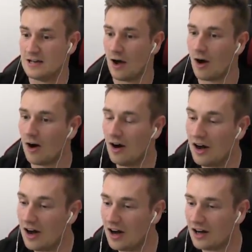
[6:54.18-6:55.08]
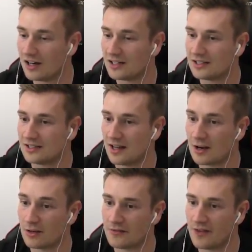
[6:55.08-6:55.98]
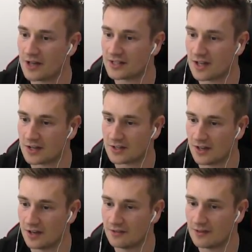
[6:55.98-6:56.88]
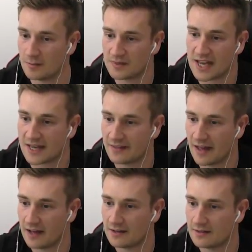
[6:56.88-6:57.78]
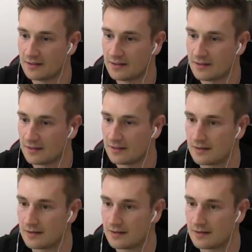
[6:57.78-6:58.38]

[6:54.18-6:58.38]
Oh! Right. Oh! I got it, I got it. I got the first touch, though. I'm taking that. Here we go.